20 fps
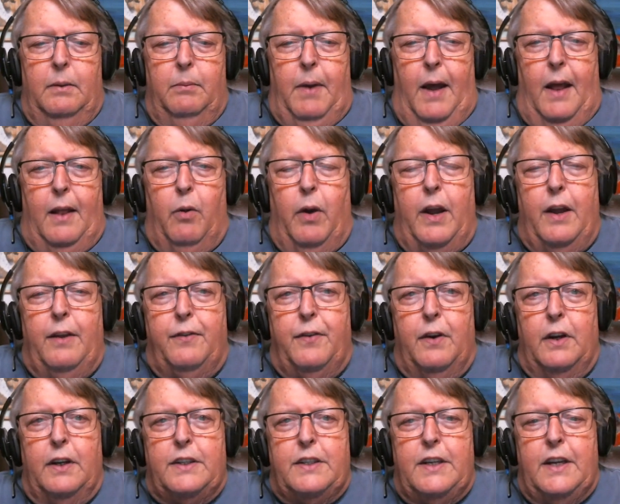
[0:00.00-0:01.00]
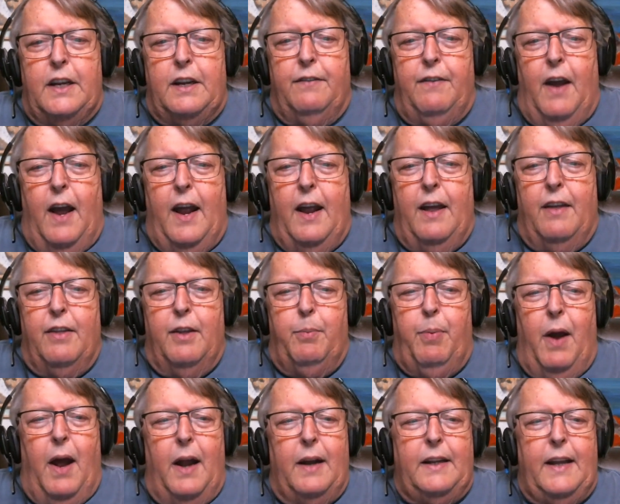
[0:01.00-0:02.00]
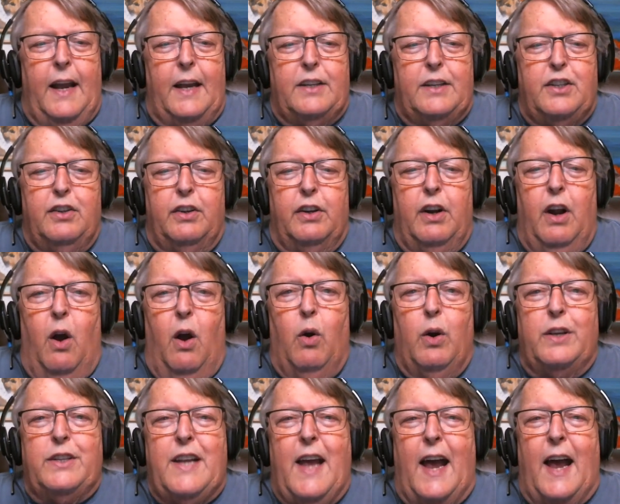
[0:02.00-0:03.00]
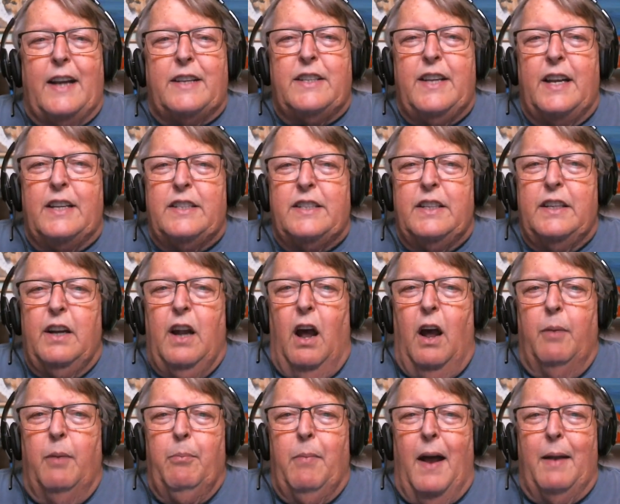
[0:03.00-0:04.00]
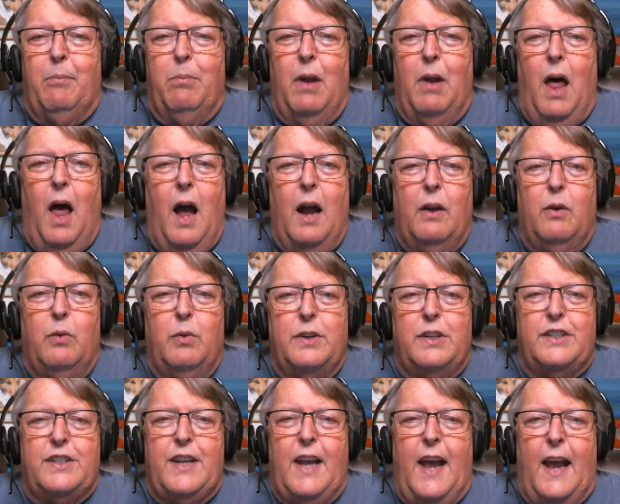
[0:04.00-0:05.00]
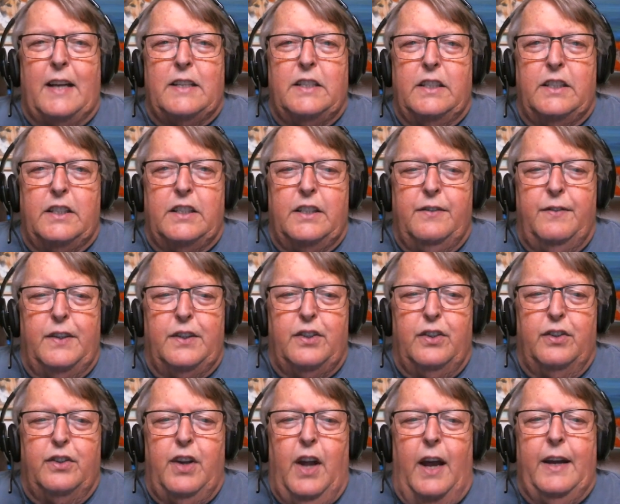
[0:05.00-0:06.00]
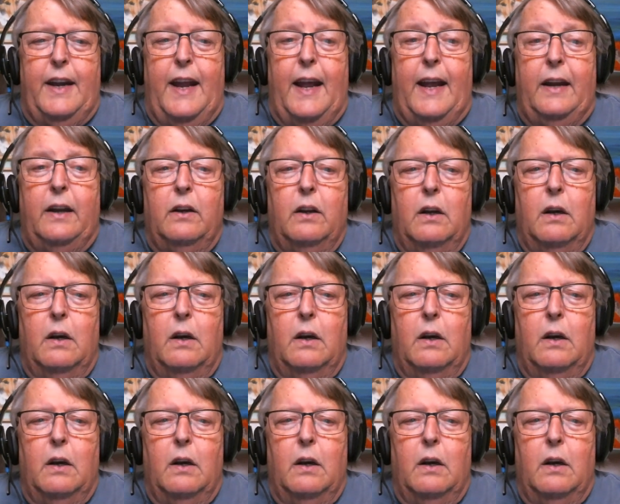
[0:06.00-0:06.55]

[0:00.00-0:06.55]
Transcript: By the way, if you're listening via the podcast, you can always access it on my blog, which is accessadventure.net,